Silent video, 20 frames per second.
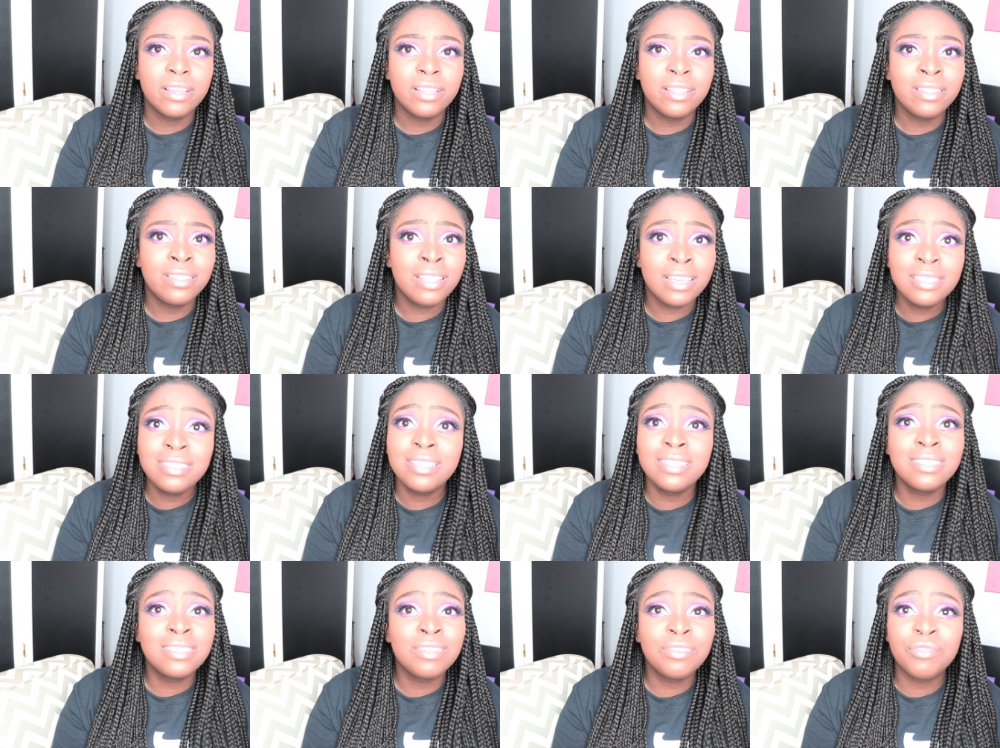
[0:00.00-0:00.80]
this
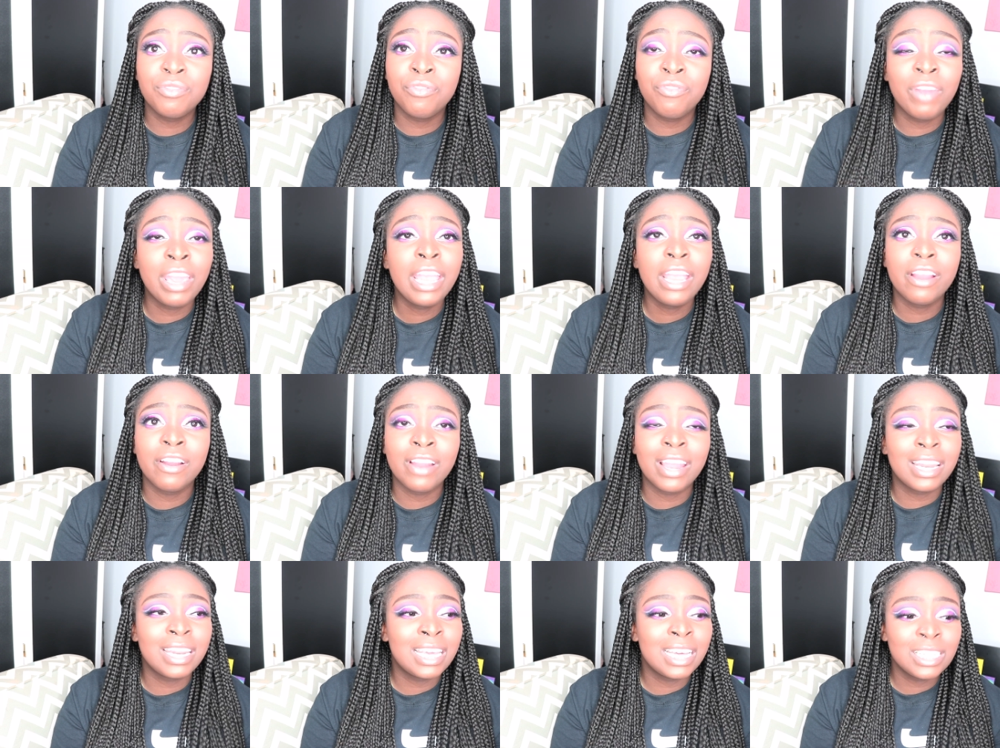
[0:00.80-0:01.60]
isn't fair,
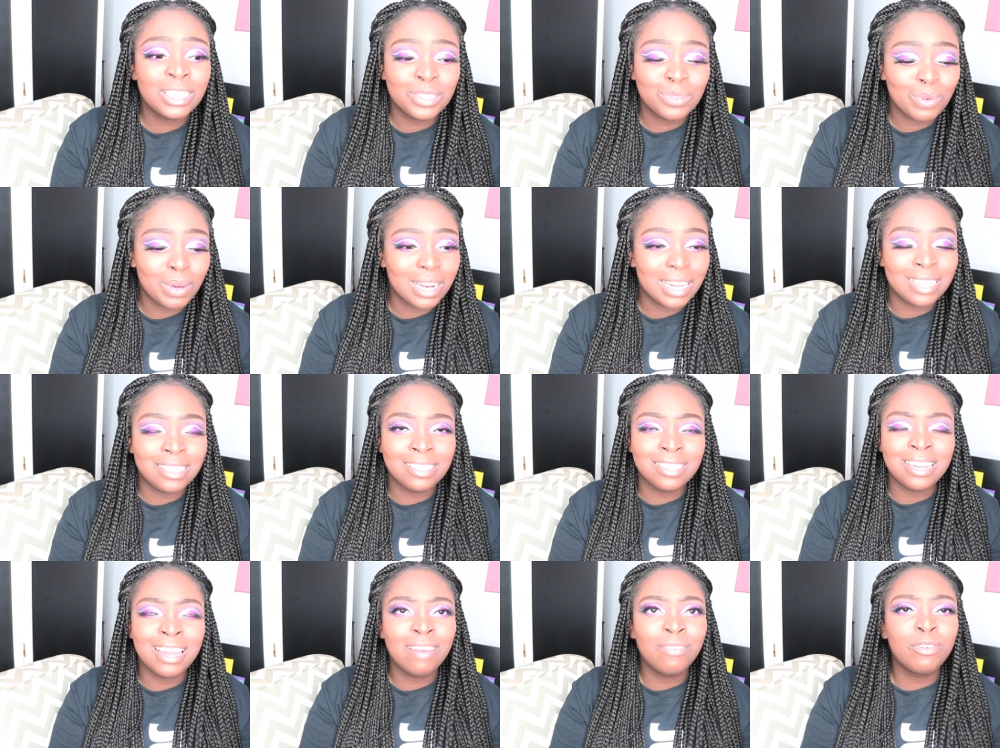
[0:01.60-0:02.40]
and guess what?
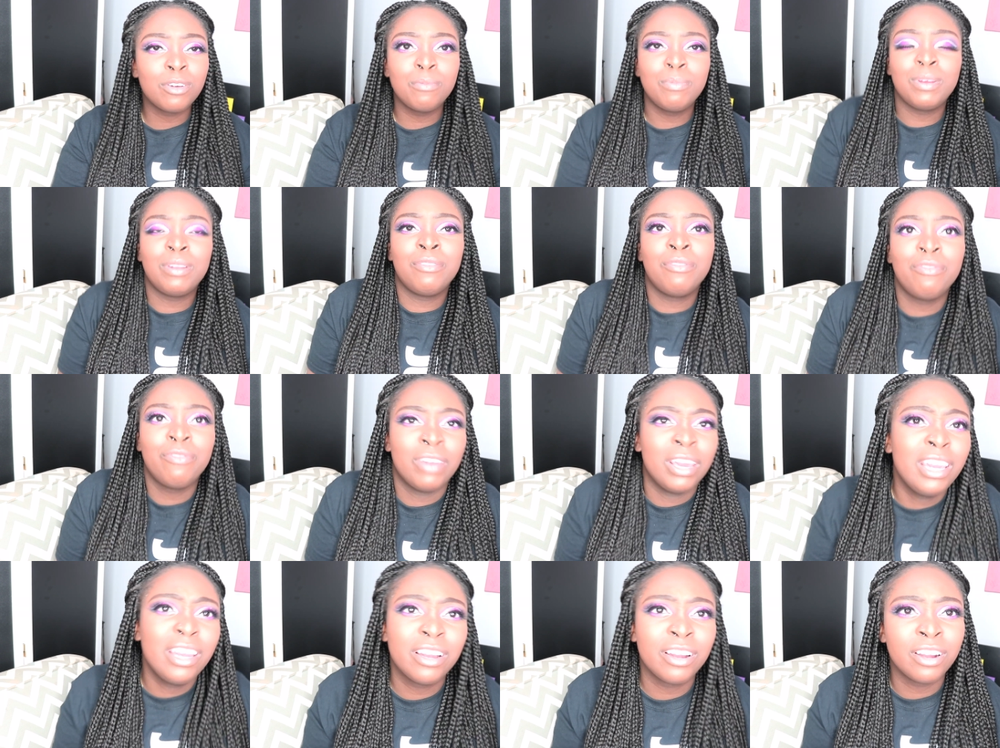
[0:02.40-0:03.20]
It's never been
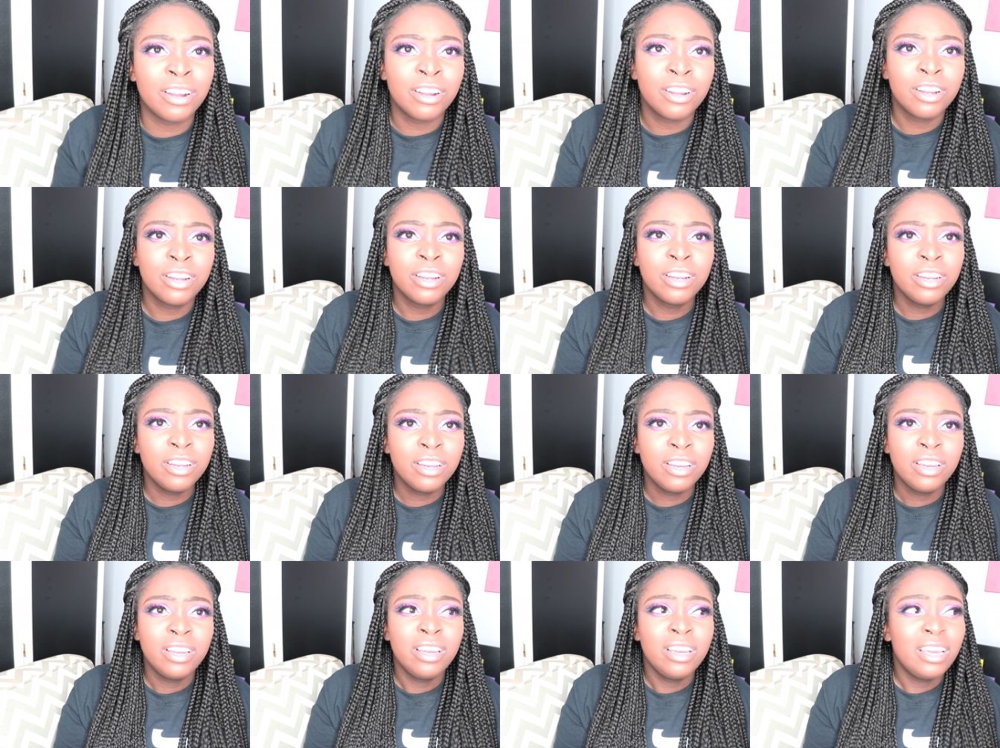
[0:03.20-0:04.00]
fair.
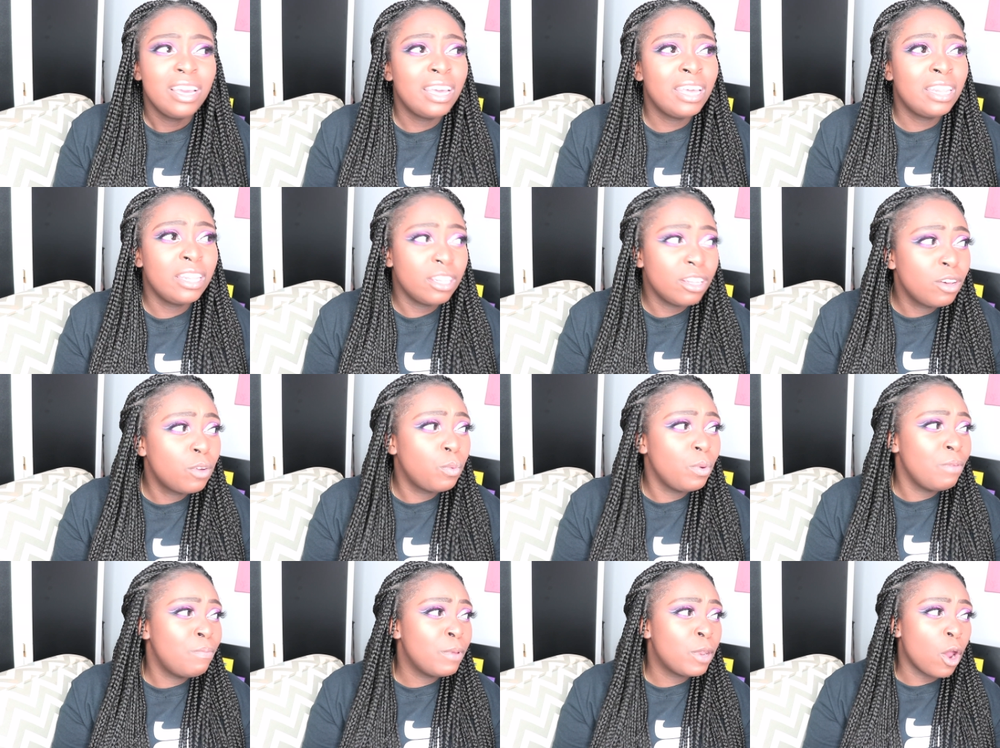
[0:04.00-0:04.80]
And look,
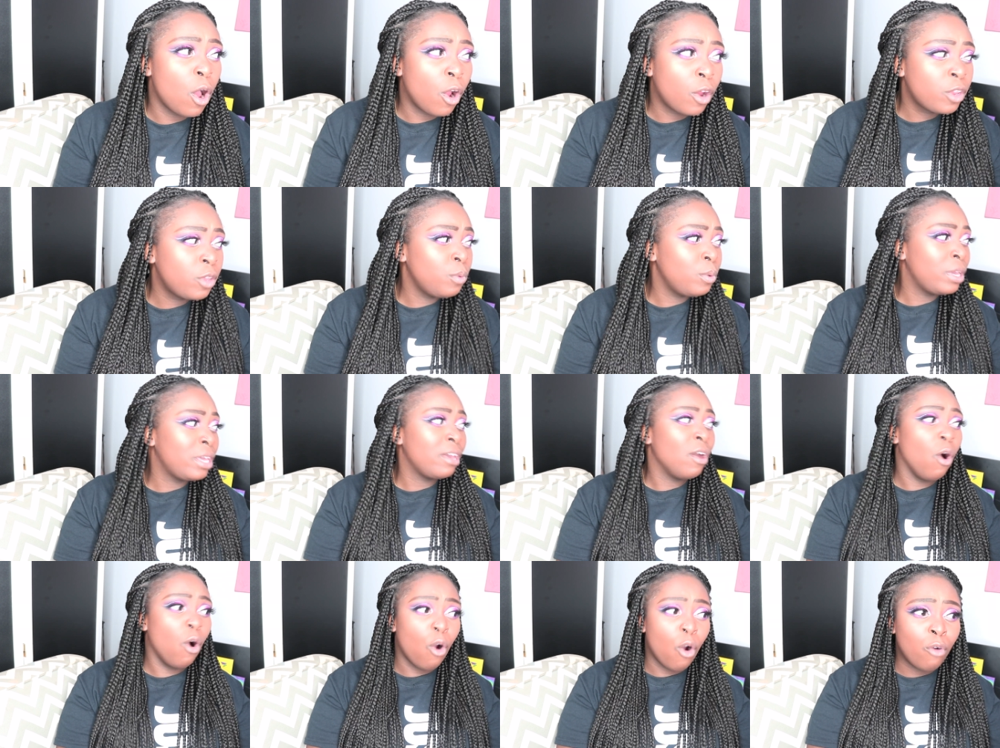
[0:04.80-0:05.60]
we've been
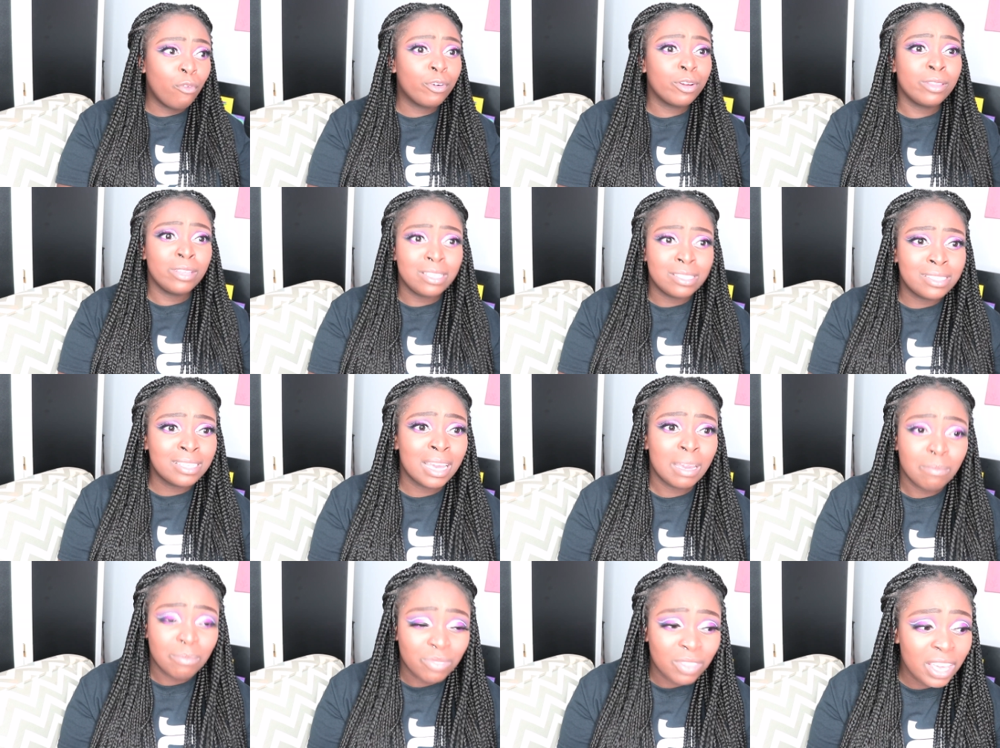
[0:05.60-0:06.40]
arguing over these
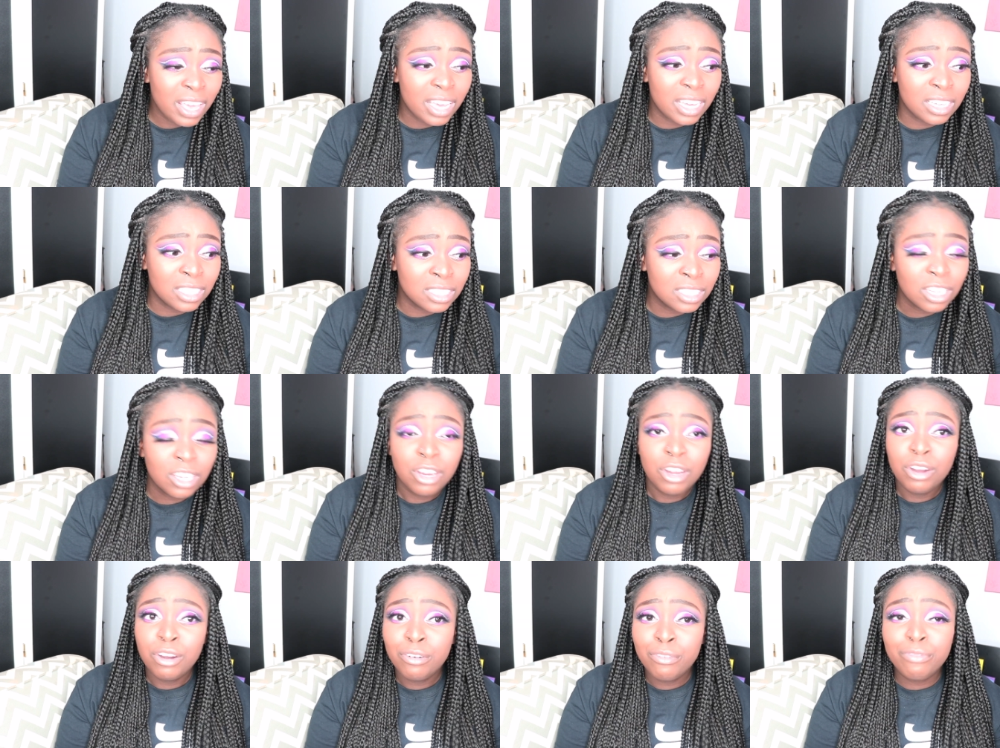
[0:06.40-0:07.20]
same things
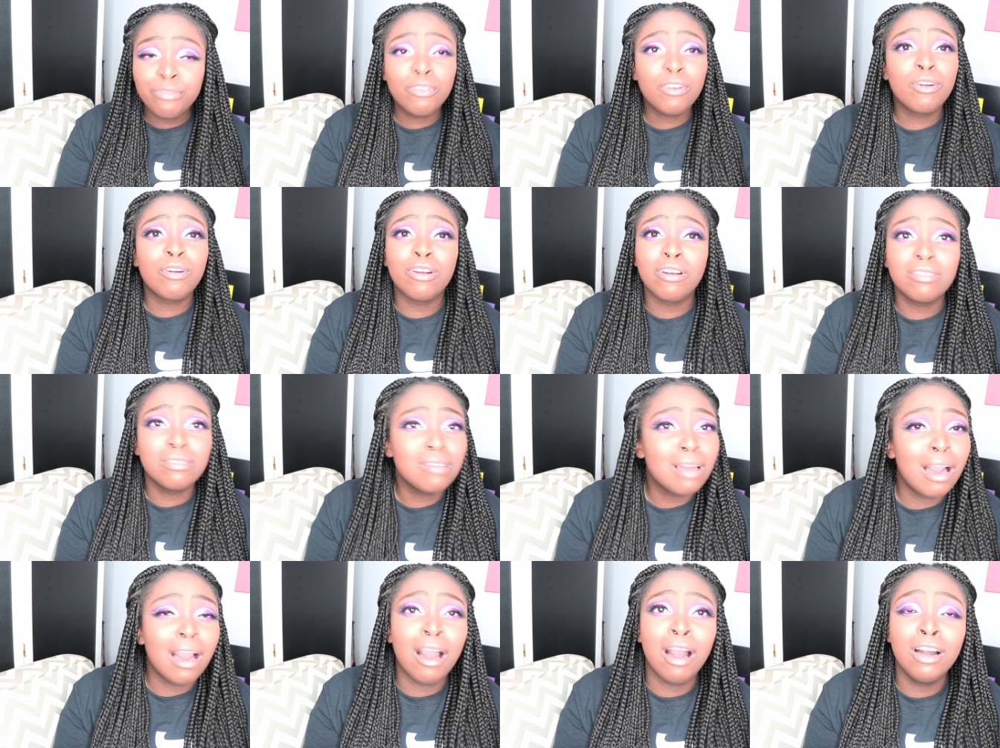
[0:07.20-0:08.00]
for
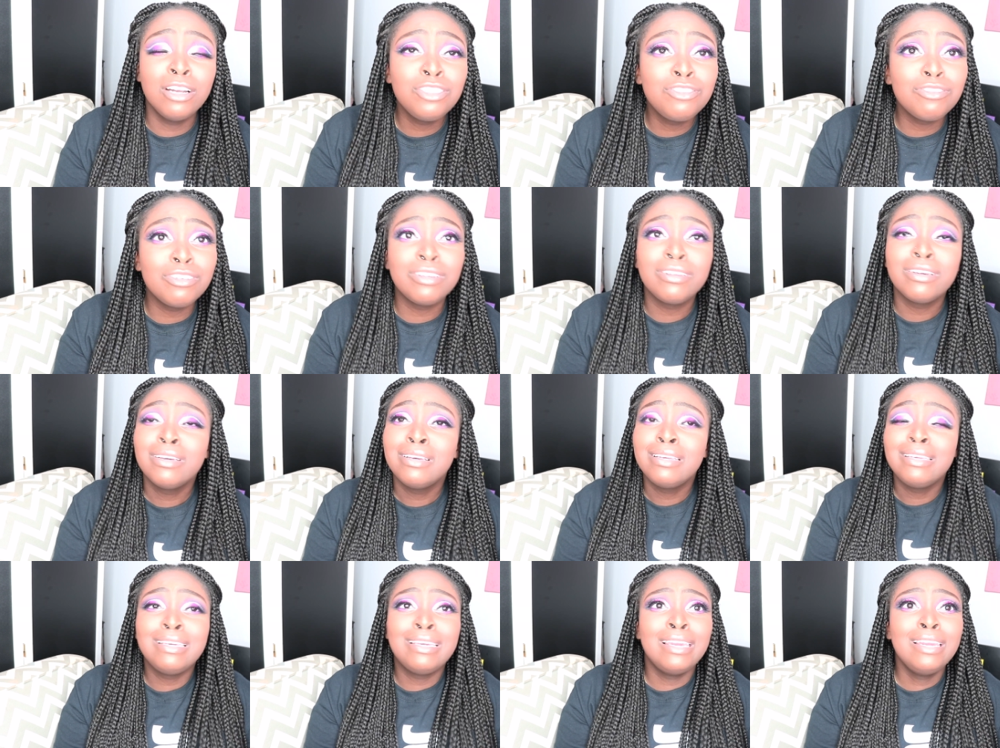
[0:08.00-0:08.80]
a hundred
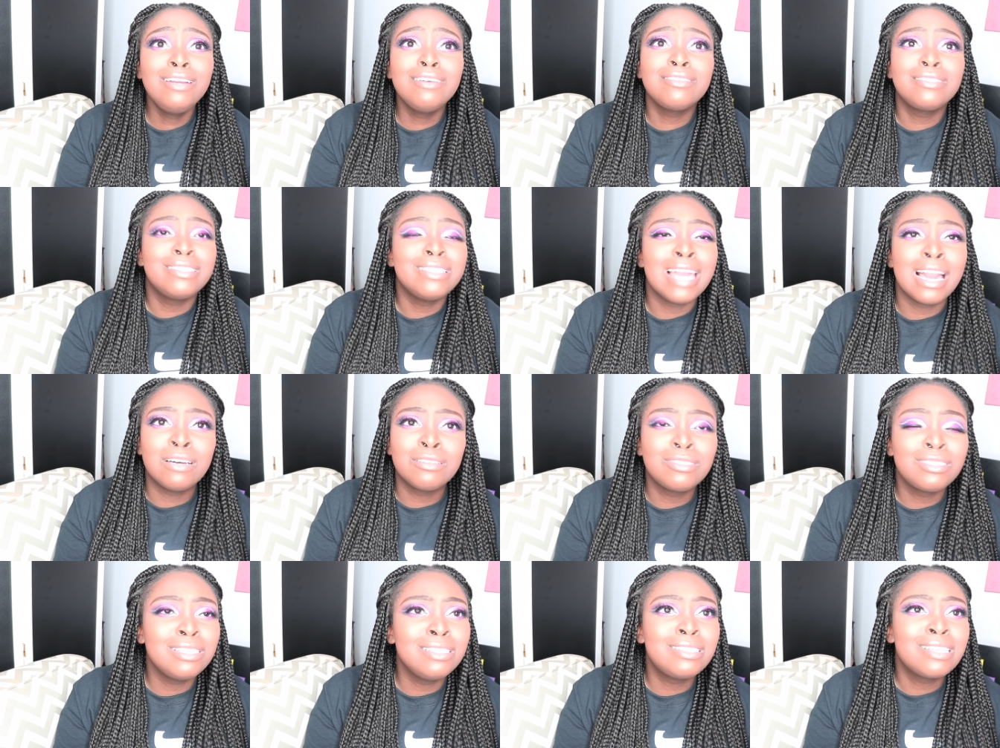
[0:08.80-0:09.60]
years now,
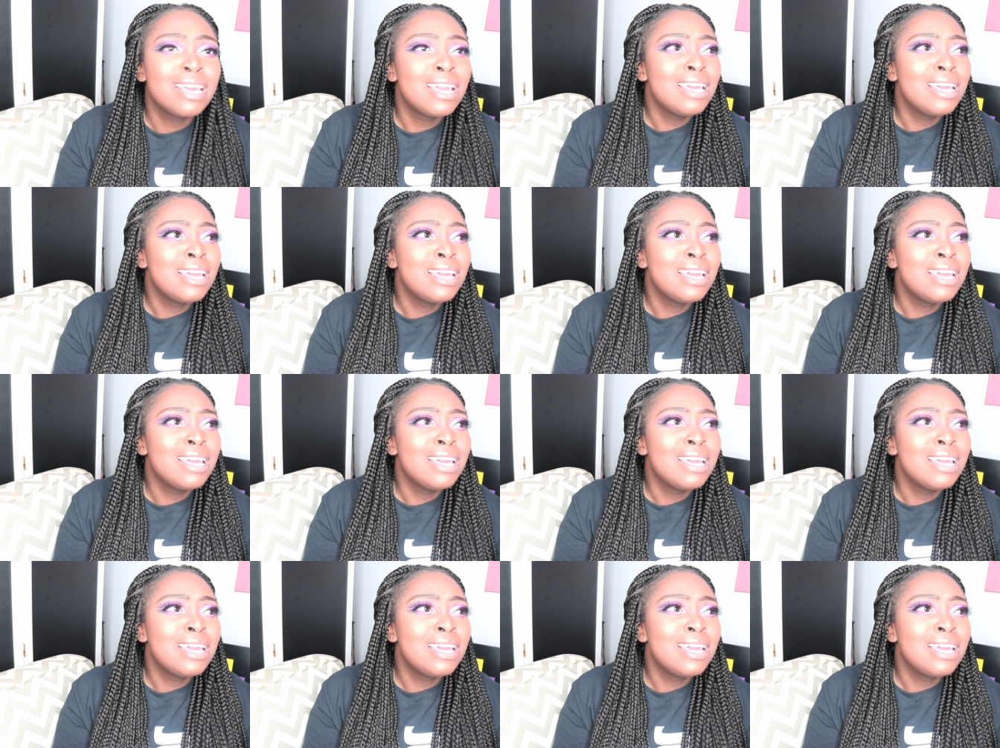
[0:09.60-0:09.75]
since